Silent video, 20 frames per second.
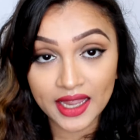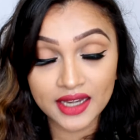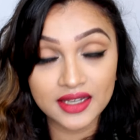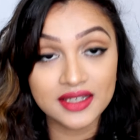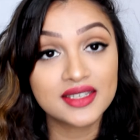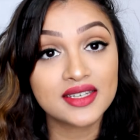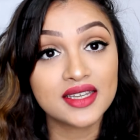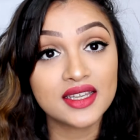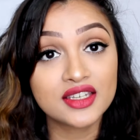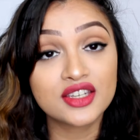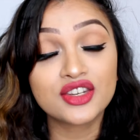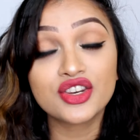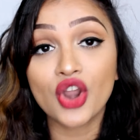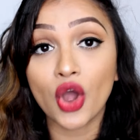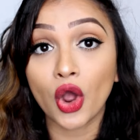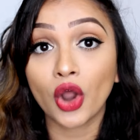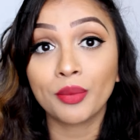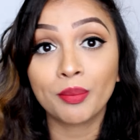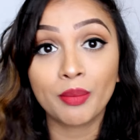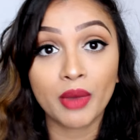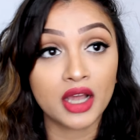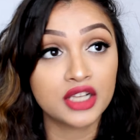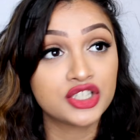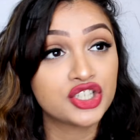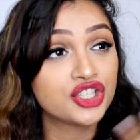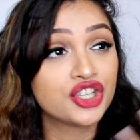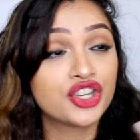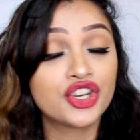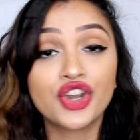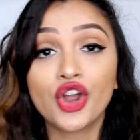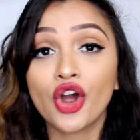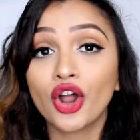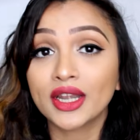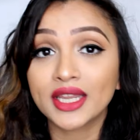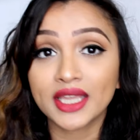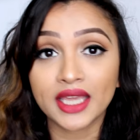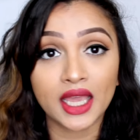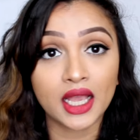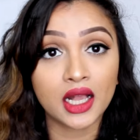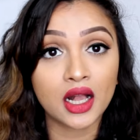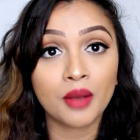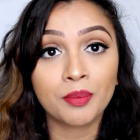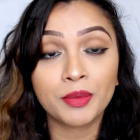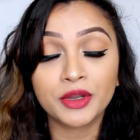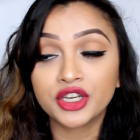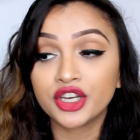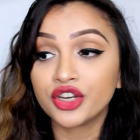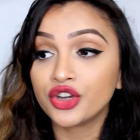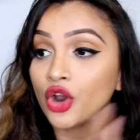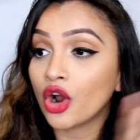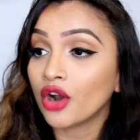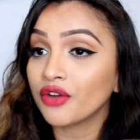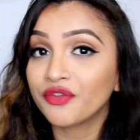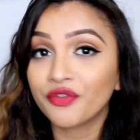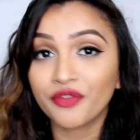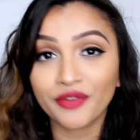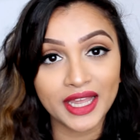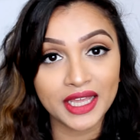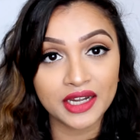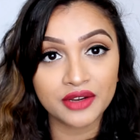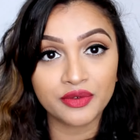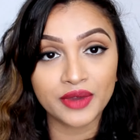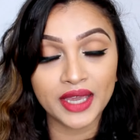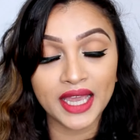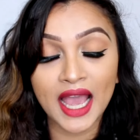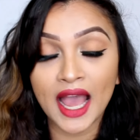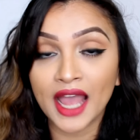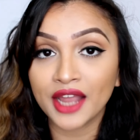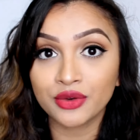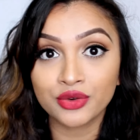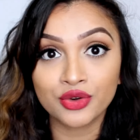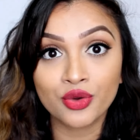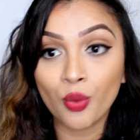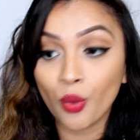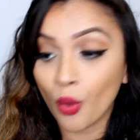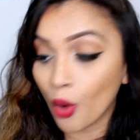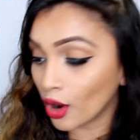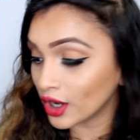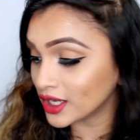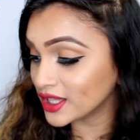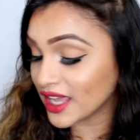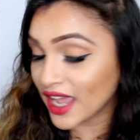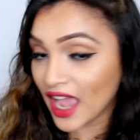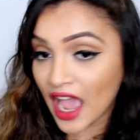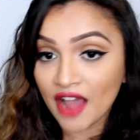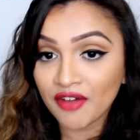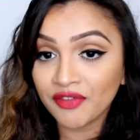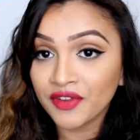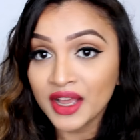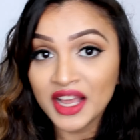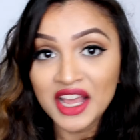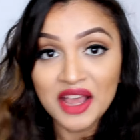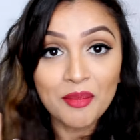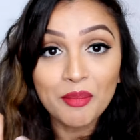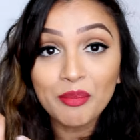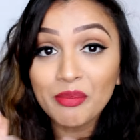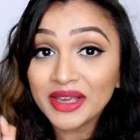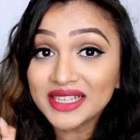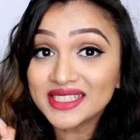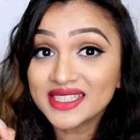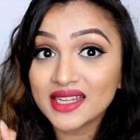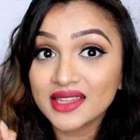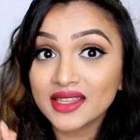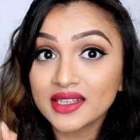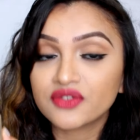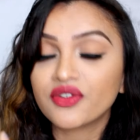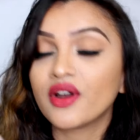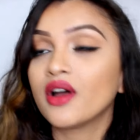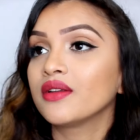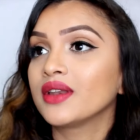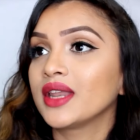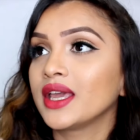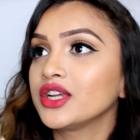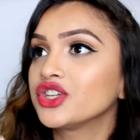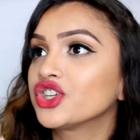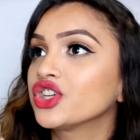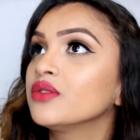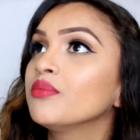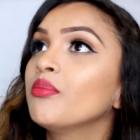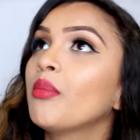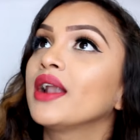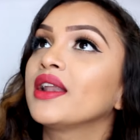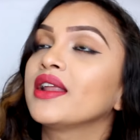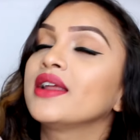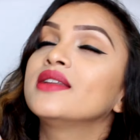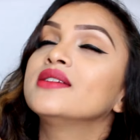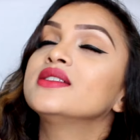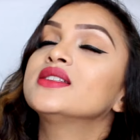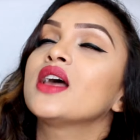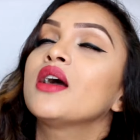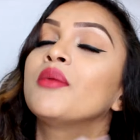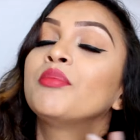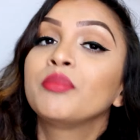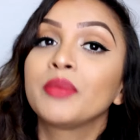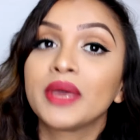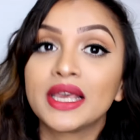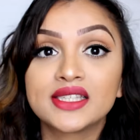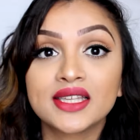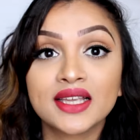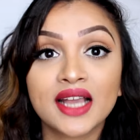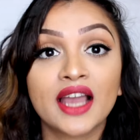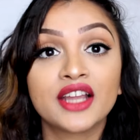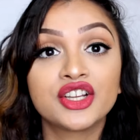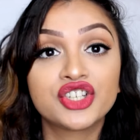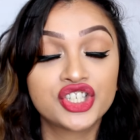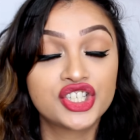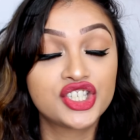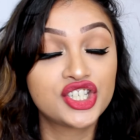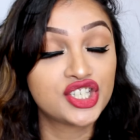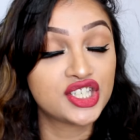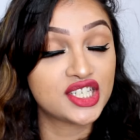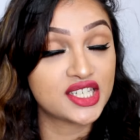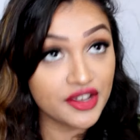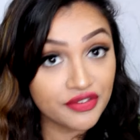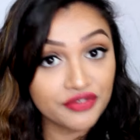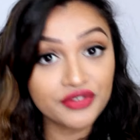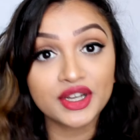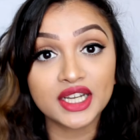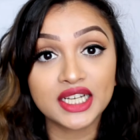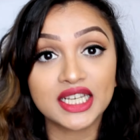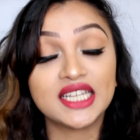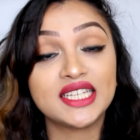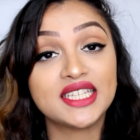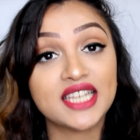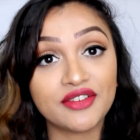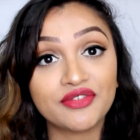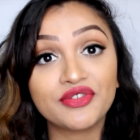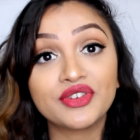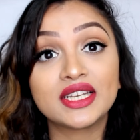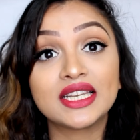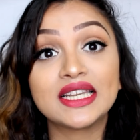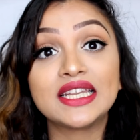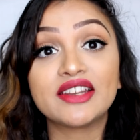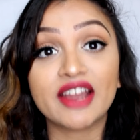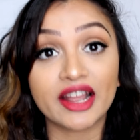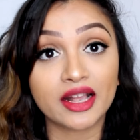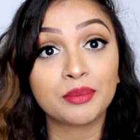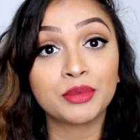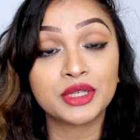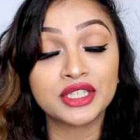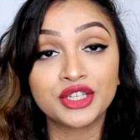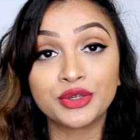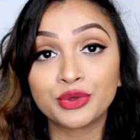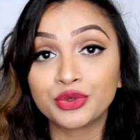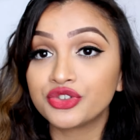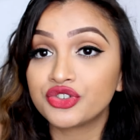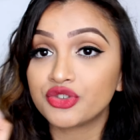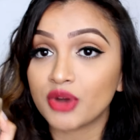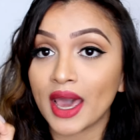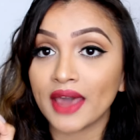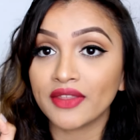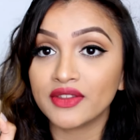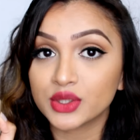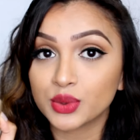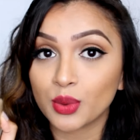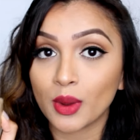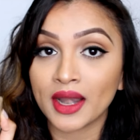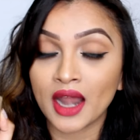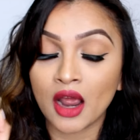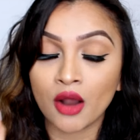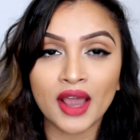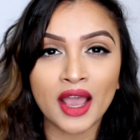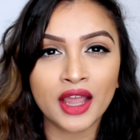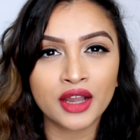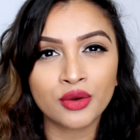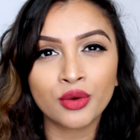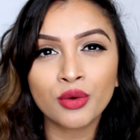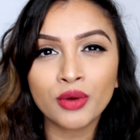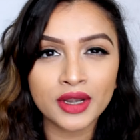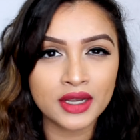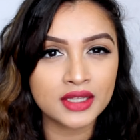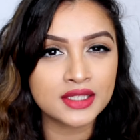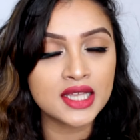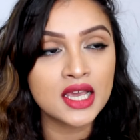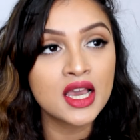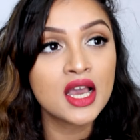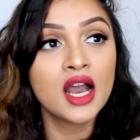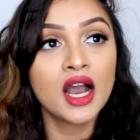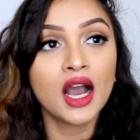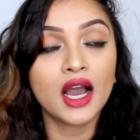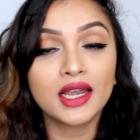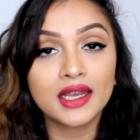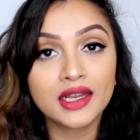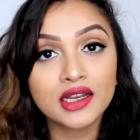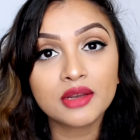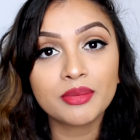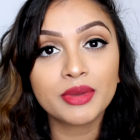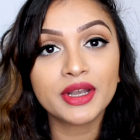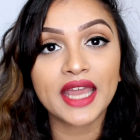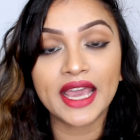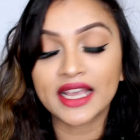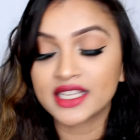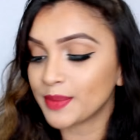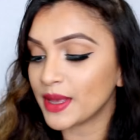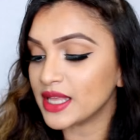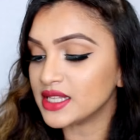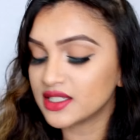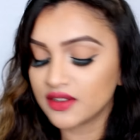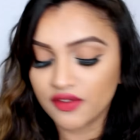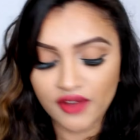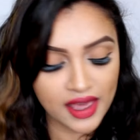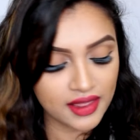It did not budge, it did not cake up, it did not fade away. I don't know what they have mixed in this foundation, but it is amazing. I definitely recommend you to try this one out. I know it is a little bit expensive.